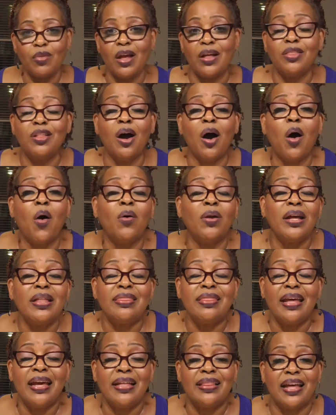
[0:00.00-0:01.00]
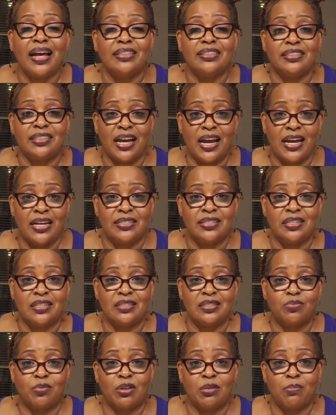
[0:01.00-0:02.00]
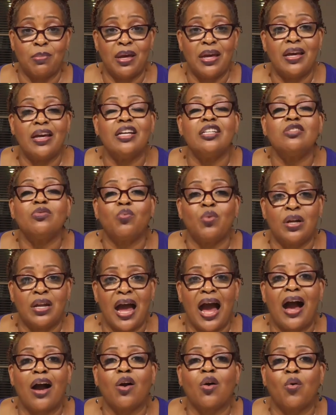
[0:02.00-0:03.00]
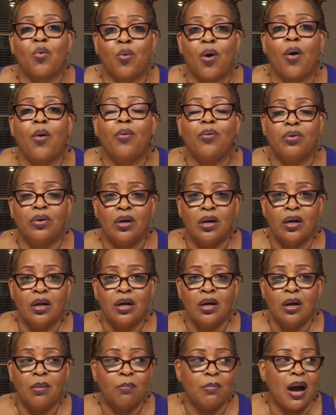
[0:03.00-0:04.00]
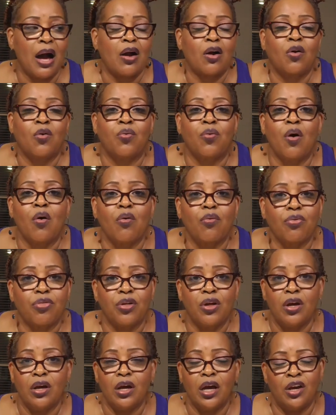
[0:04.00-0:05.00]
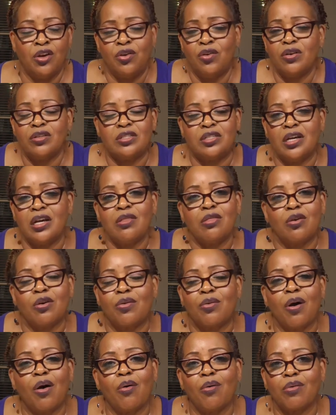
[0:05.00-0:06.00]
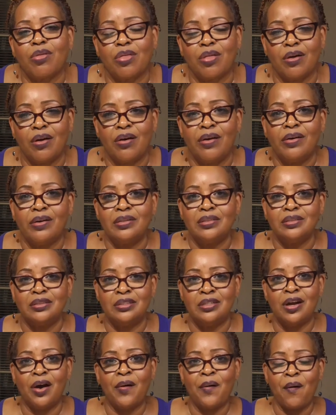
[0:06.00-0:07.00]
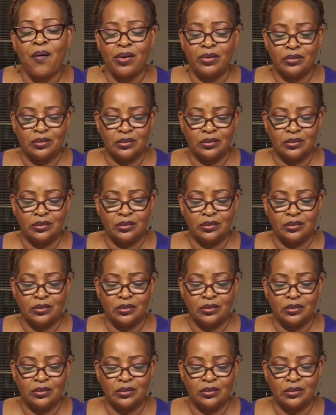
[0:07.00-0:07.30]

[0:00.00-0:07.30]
The only thing that changes with me is when I grow. My growth. And you'll see the growth. You know?